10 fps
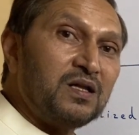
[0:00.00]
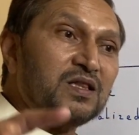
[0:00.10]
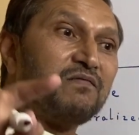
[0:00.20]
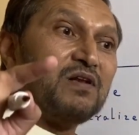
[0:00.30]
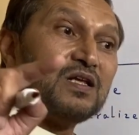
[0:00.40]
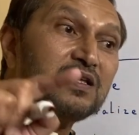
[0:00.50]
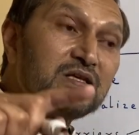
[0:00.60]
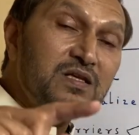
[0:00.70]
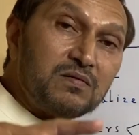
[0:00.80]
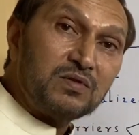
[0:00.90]
They
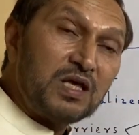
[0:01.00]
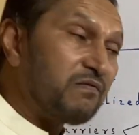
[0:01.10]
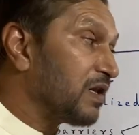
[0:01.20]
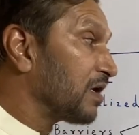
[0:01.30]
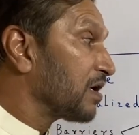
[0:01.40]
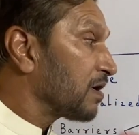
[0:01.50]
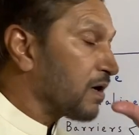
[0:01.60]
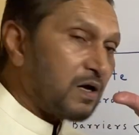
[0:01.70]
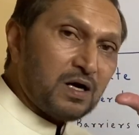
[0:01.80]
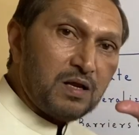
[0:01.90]
will
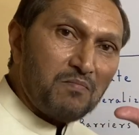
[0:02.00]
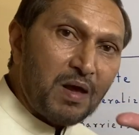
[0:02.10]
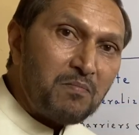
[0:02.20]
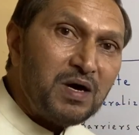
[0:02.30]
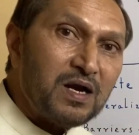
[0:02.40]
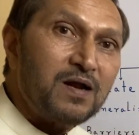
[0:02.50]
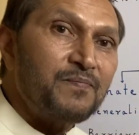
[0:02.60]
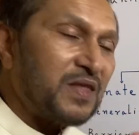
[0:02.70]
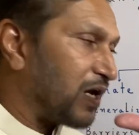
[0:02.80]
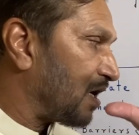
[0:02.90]
remember
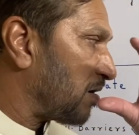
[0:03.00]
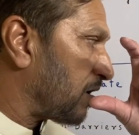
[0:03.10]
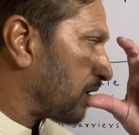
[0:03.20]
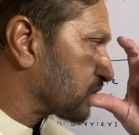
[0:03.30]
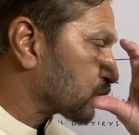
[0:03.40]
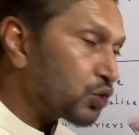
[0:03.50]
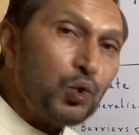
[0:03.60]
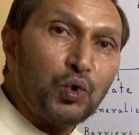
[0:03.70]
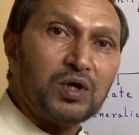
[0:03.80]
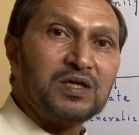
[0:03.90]
and
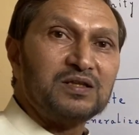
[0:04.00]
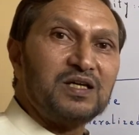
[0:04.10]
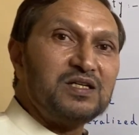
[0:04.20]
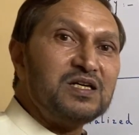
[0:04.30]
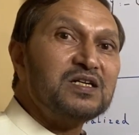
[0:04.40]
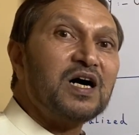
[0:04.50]
store the data